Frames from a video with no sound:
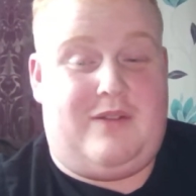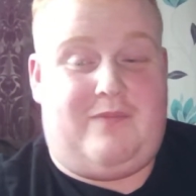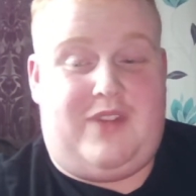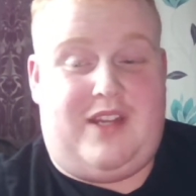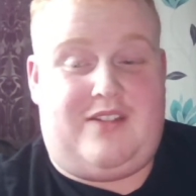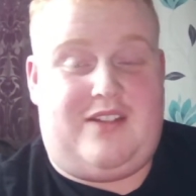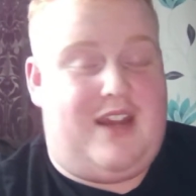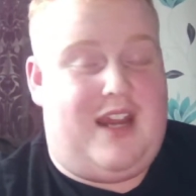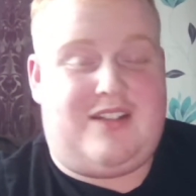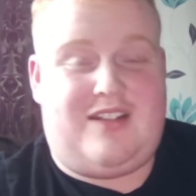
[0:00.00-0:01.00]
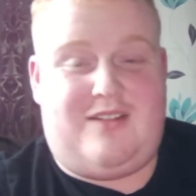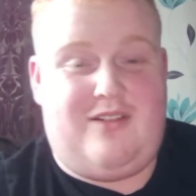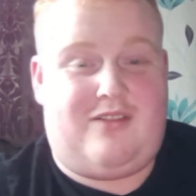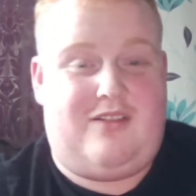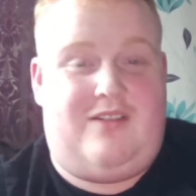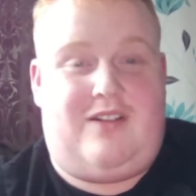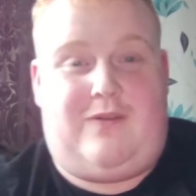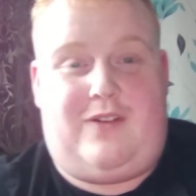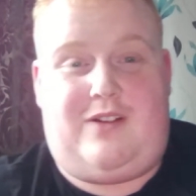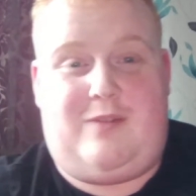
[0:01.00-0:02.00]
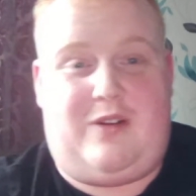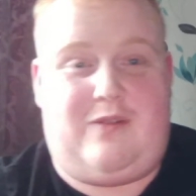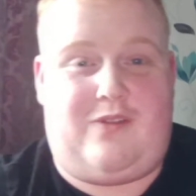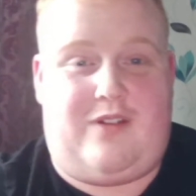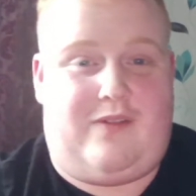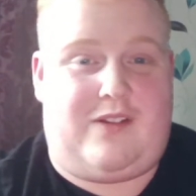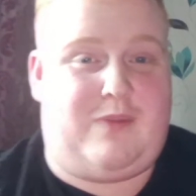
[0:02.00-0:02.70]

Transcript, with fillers: he's just, he's just not good enough, Luka Milivojevic.